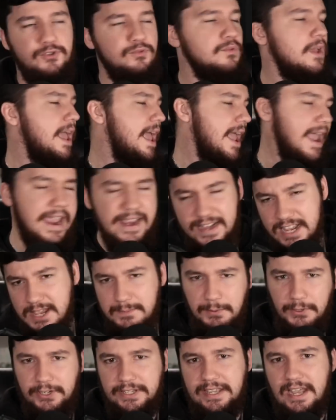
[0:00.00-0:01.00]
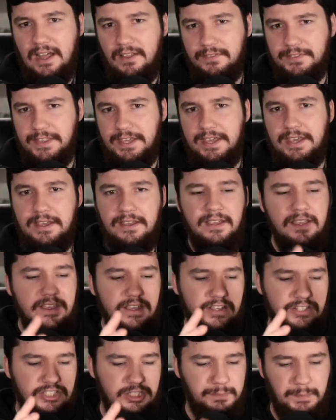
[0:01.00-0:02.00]
to anybody out there,
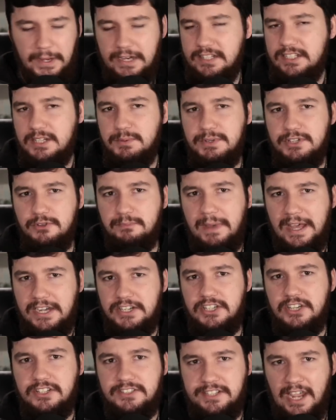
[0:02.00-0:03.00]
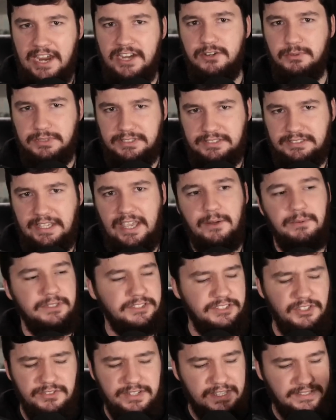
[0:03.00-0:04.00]
especially when you're managing data at scale. And
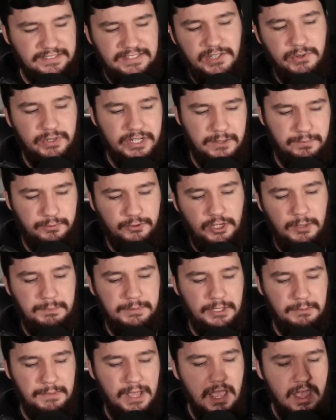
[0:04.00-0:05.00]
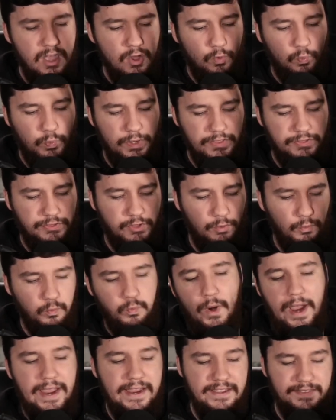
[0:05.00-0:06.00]
it's not necessarily a problem with the
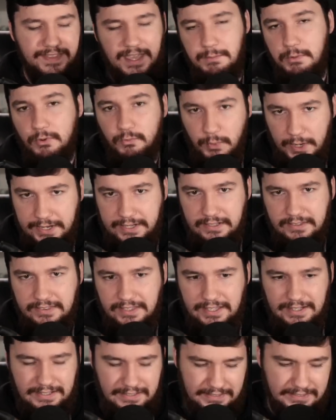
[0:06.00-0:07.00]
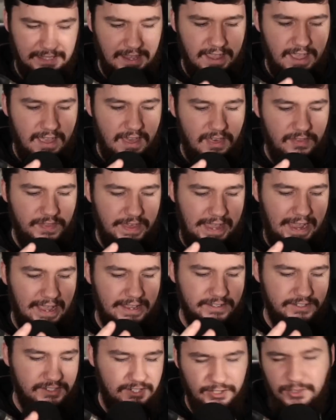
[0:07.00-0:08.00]
way they were running things. They
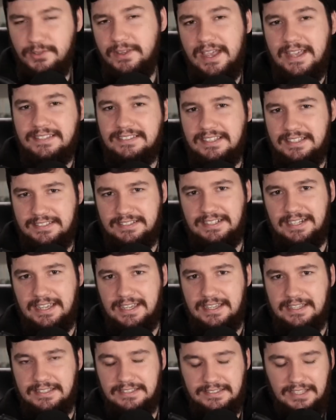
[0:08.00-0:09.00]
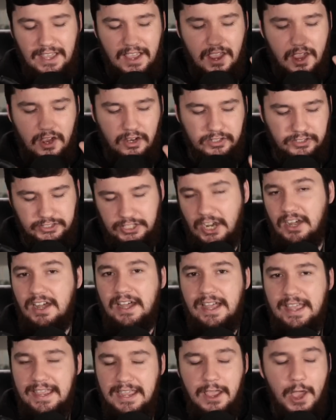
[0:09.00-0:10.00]
had two S S Ds
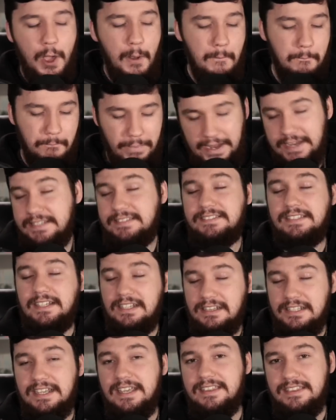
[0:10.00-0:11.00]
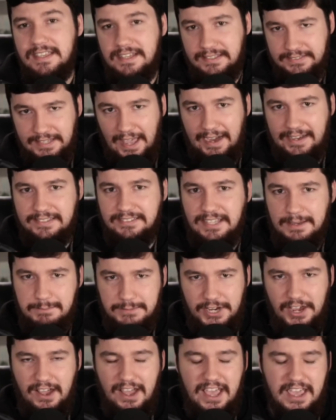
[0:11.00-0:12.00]
die basically at the exact same
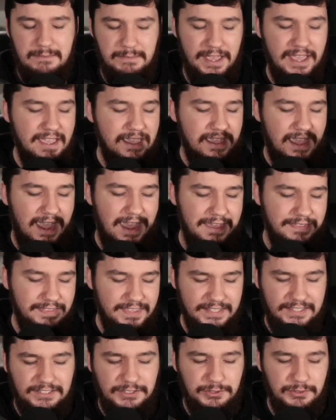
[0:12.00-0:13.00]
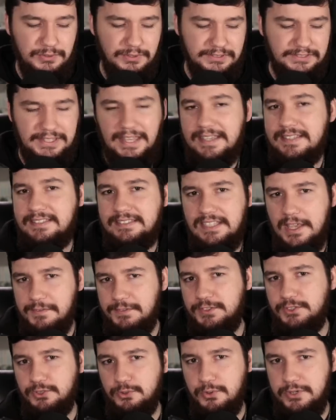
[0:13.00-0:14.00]
time. And this caused their Ceph
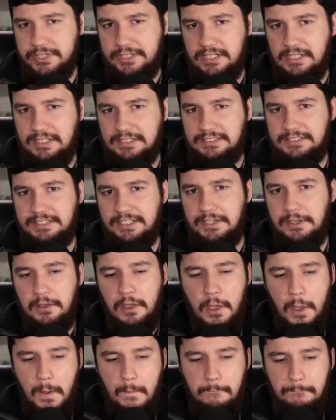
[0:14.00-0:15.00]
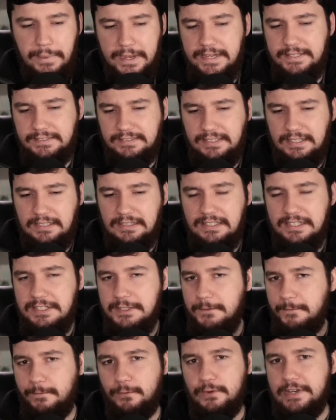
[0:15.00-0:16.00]
storage cluster basically
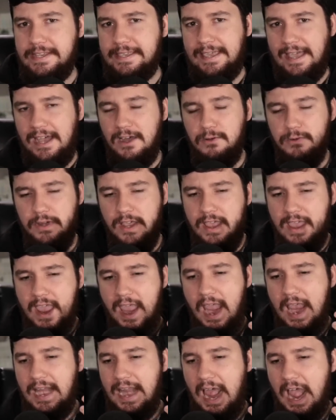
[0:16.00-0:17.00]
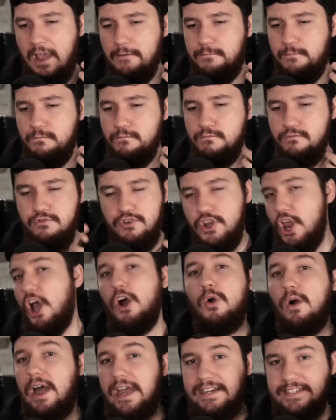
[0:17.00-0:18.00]
to freak out and have
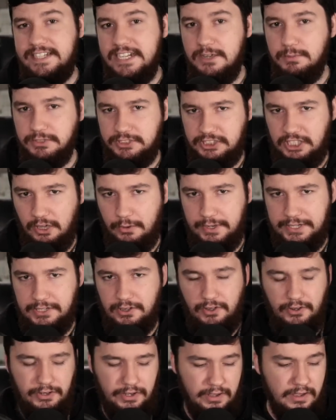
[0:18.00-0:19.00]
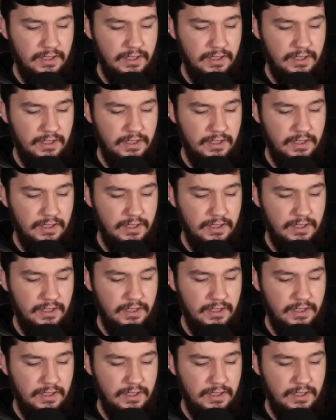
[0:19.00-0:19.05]
no idea what's going on.